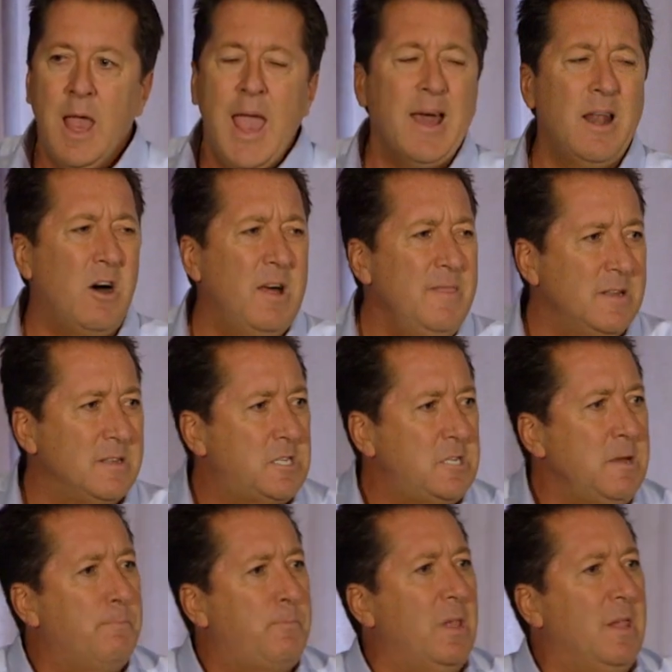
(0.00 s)
And on the
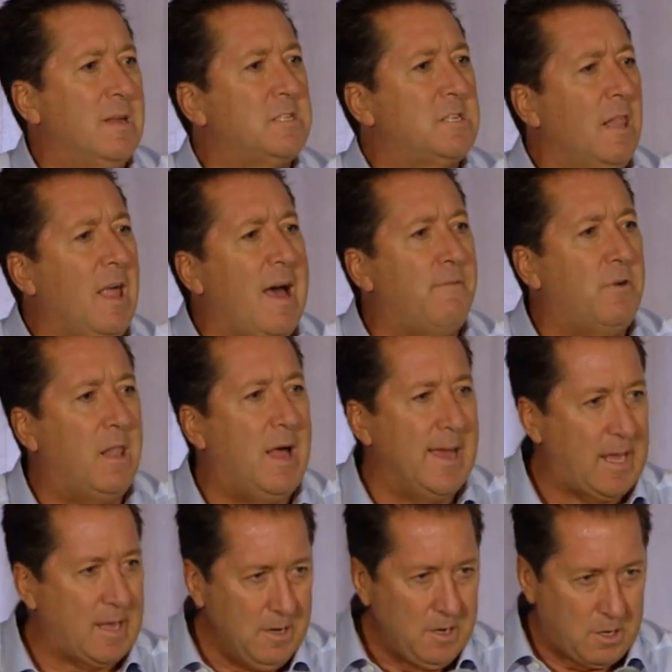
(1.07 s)
simplest level,
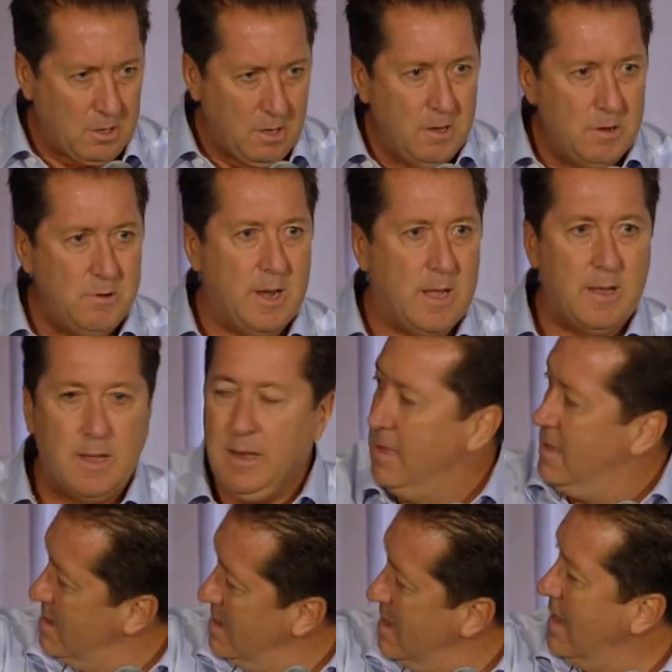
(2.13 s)
I
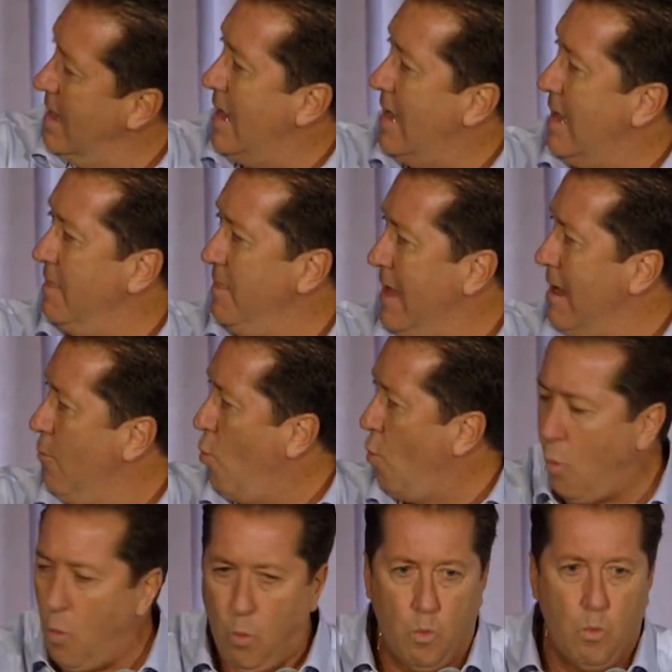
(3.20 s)
concluded that
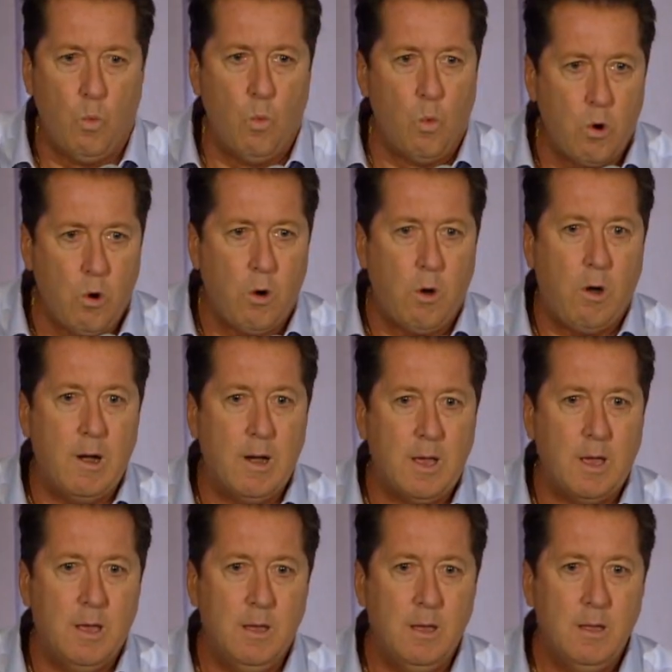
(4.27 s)

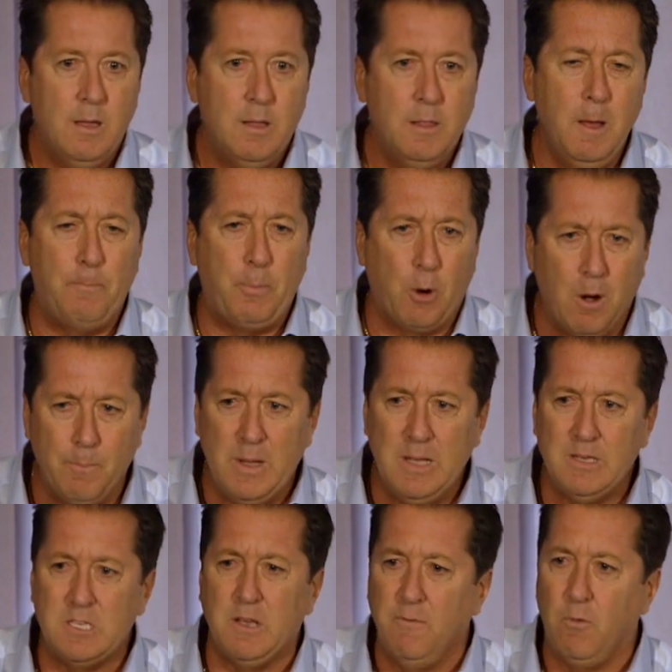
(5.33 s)
work, the
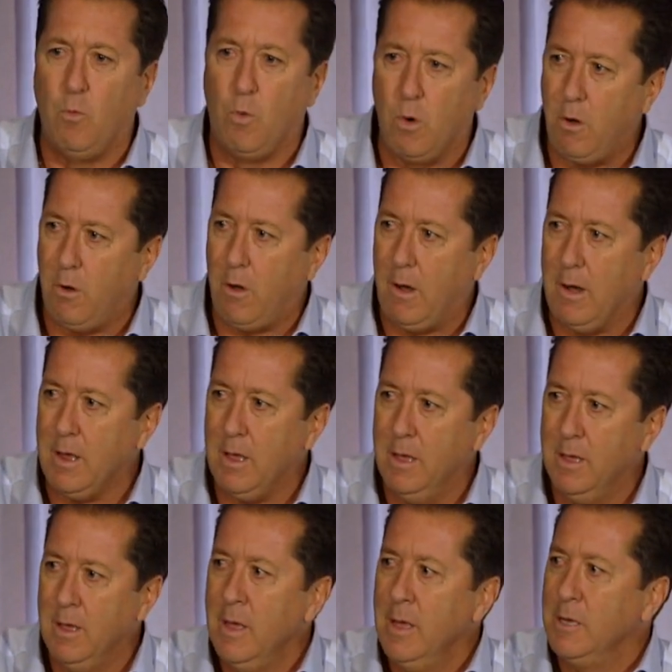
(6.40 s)
purpose of work,
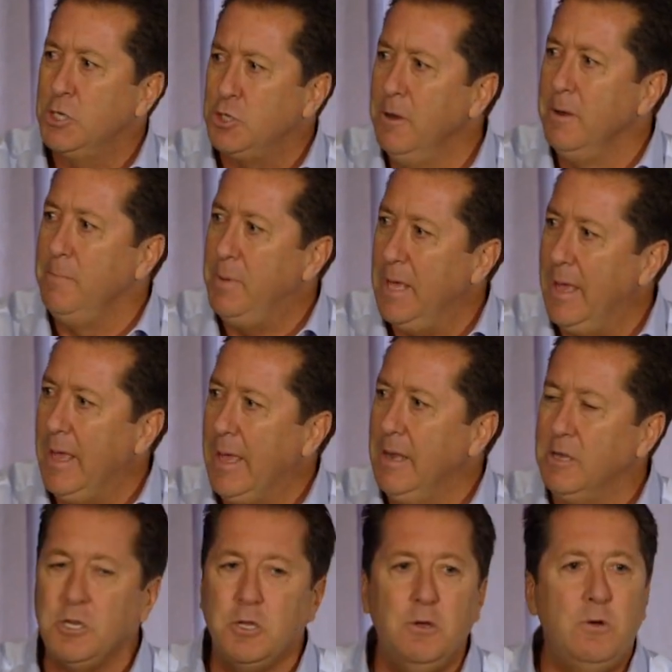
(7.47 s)
should be
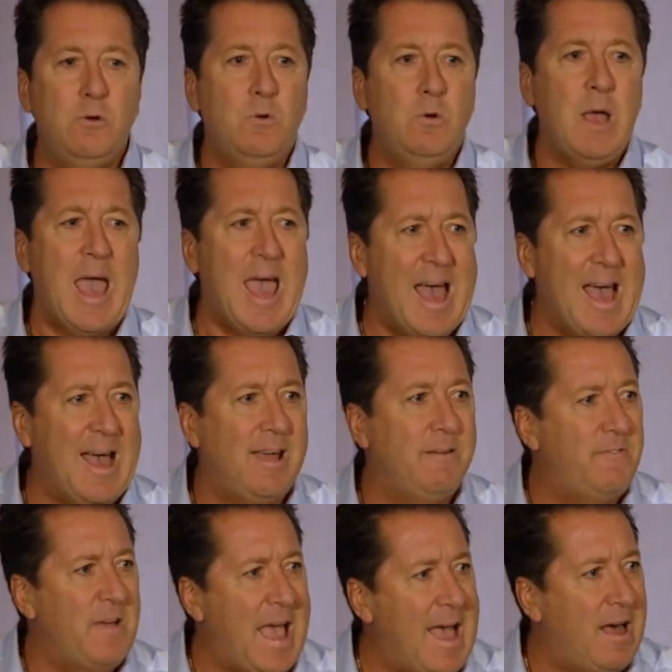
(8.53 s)
to
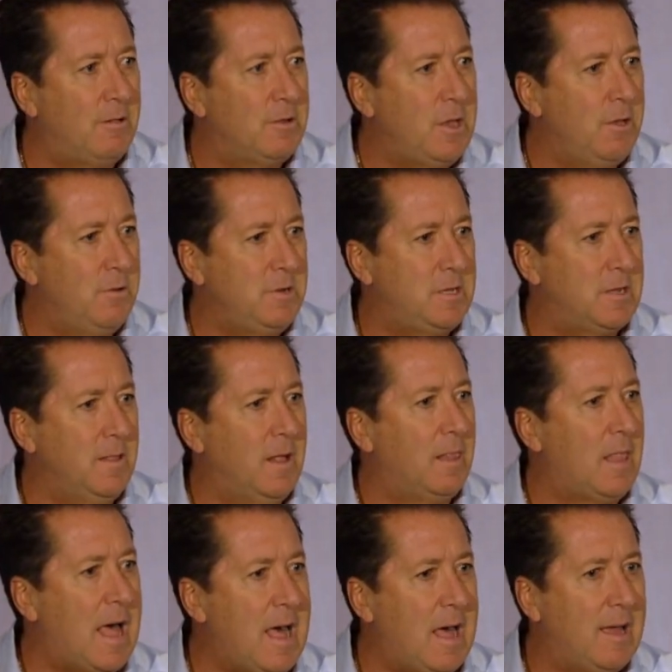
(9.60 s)
add value to the
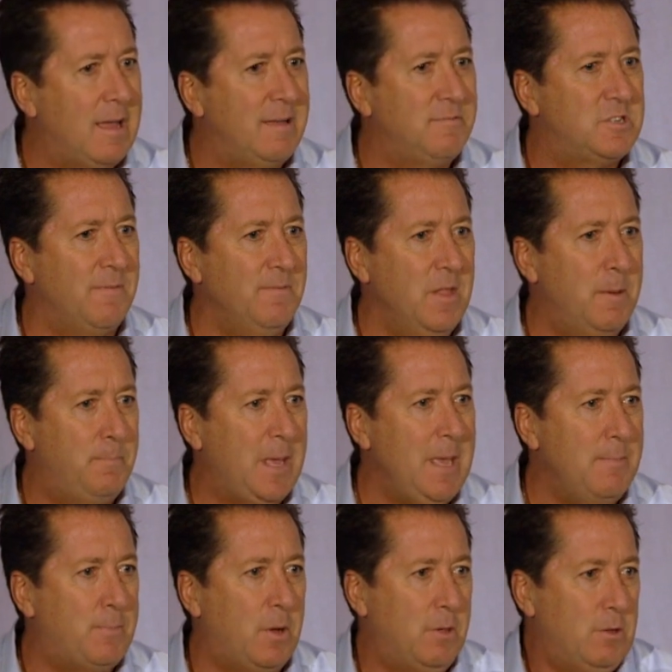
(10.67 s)
lives of the
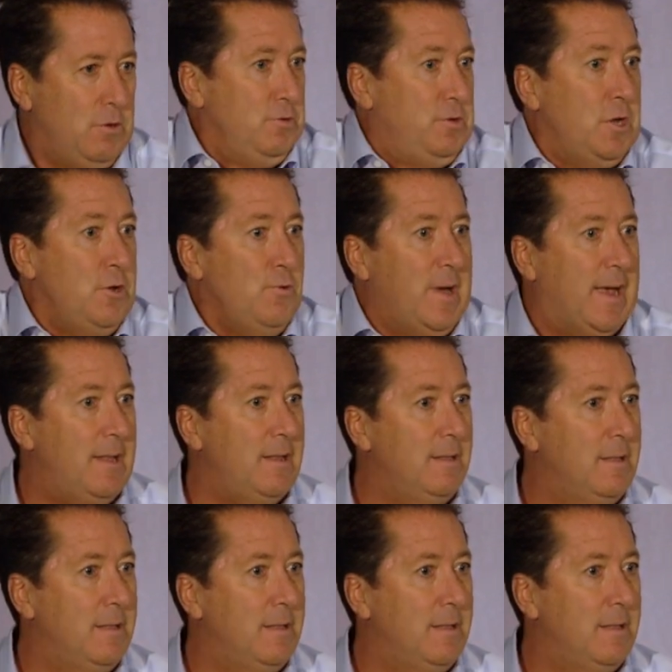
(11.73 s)
people who do it.